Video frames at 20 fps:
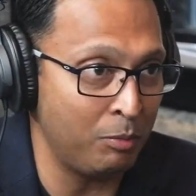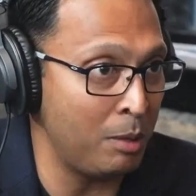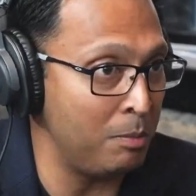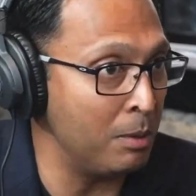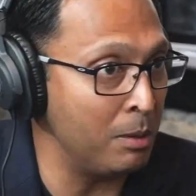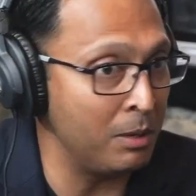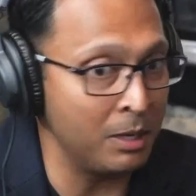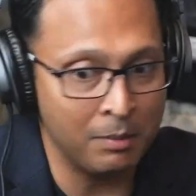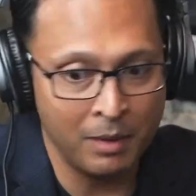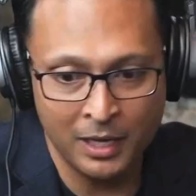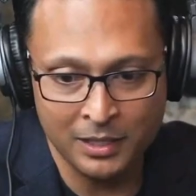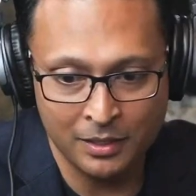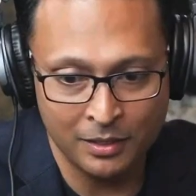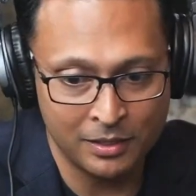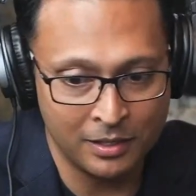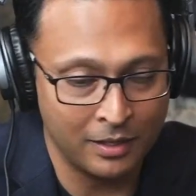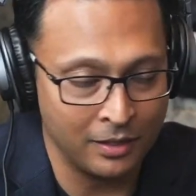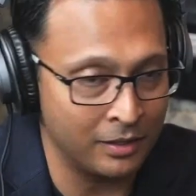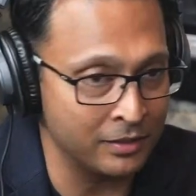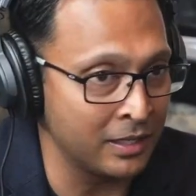We minimize our
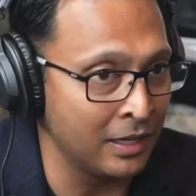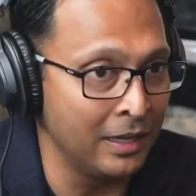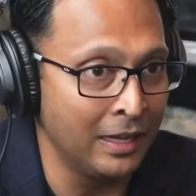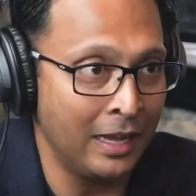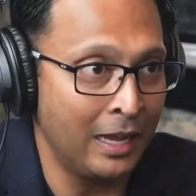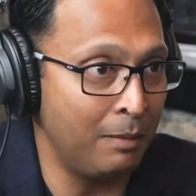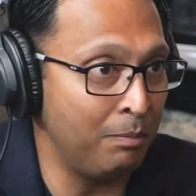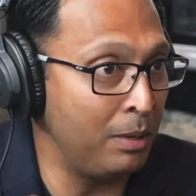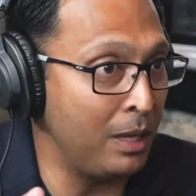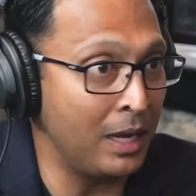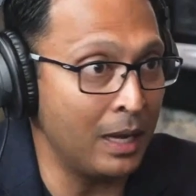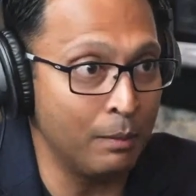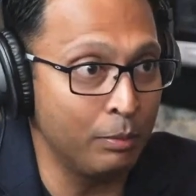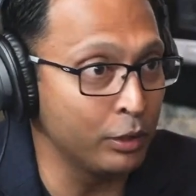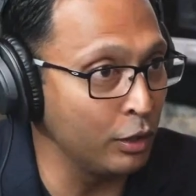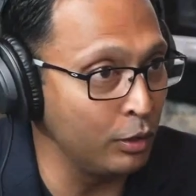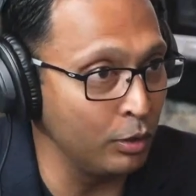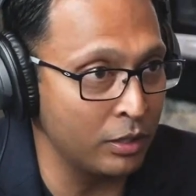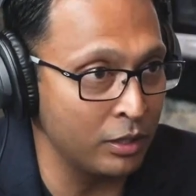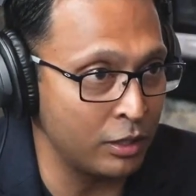skills in being able
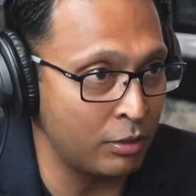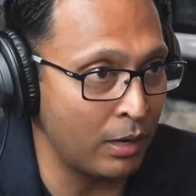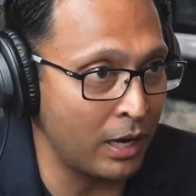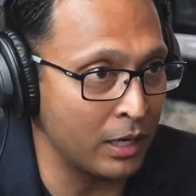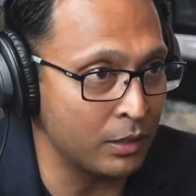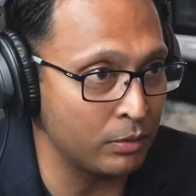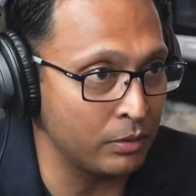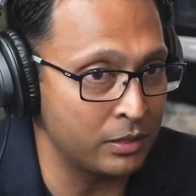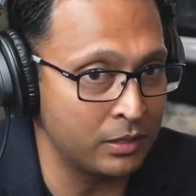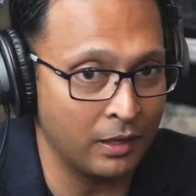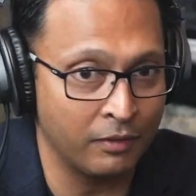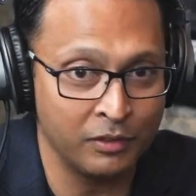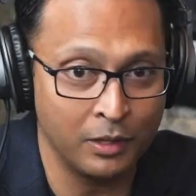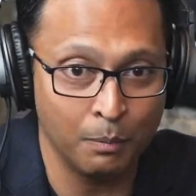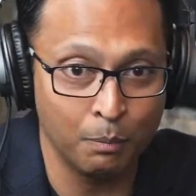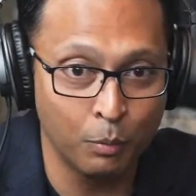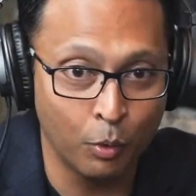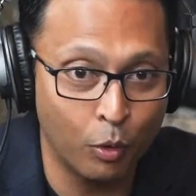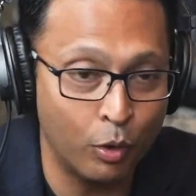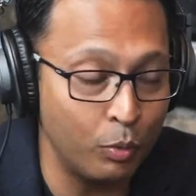to do contractual stuff. The
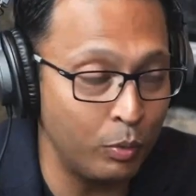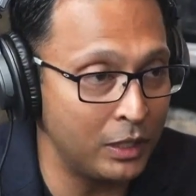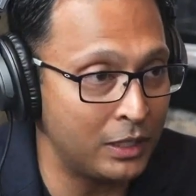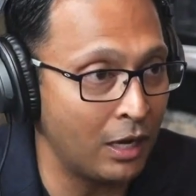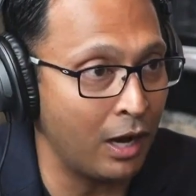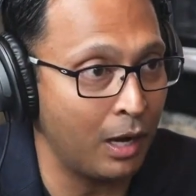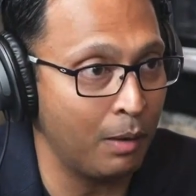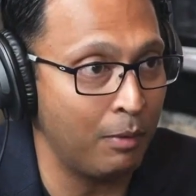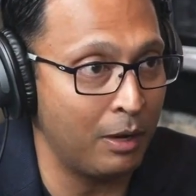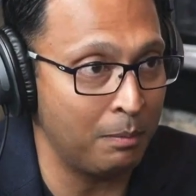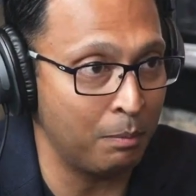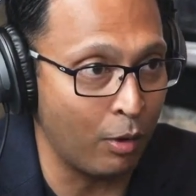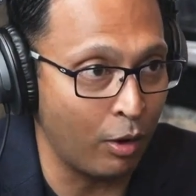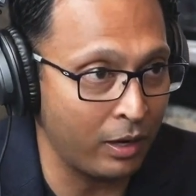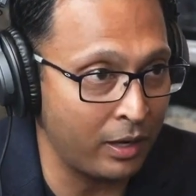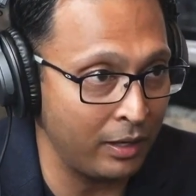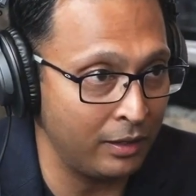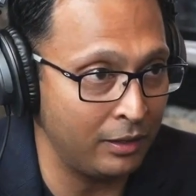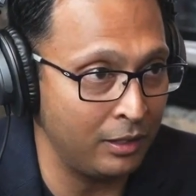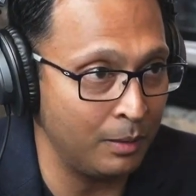more we talk about
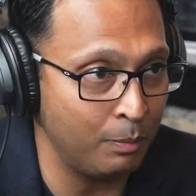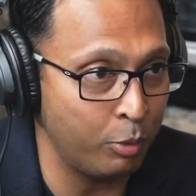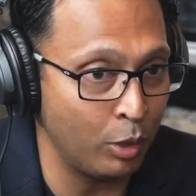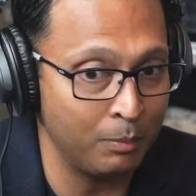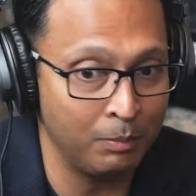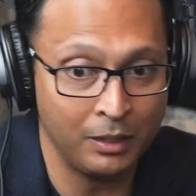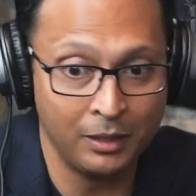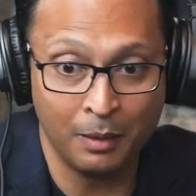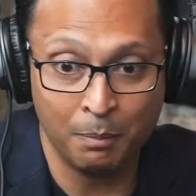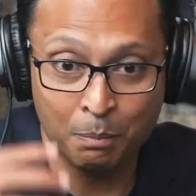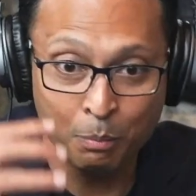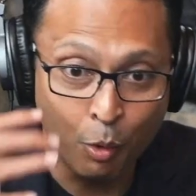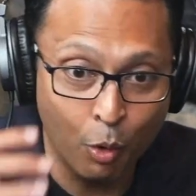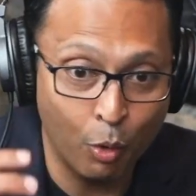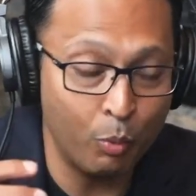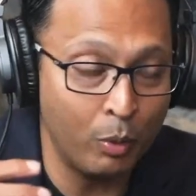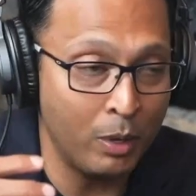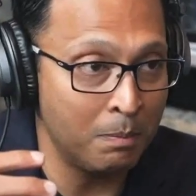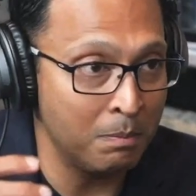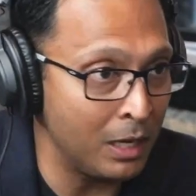marketing the appointment, the
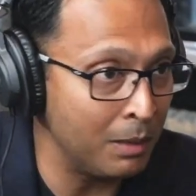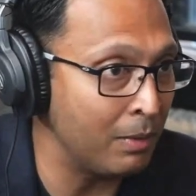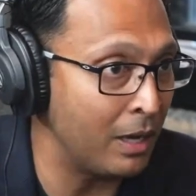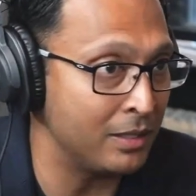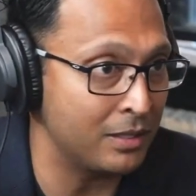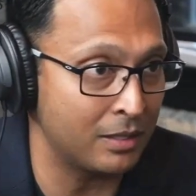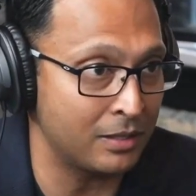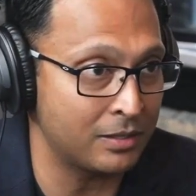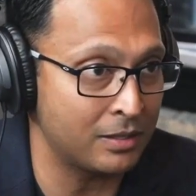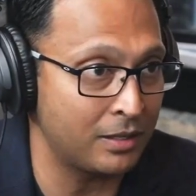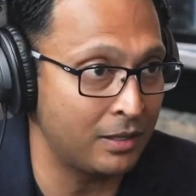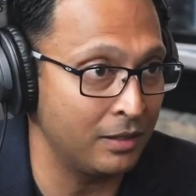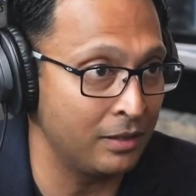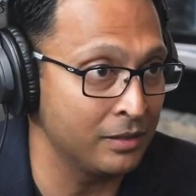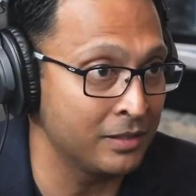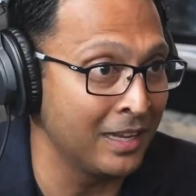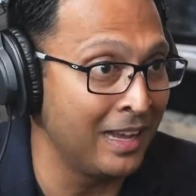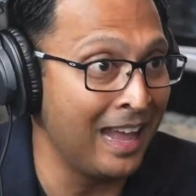more we minimize our skills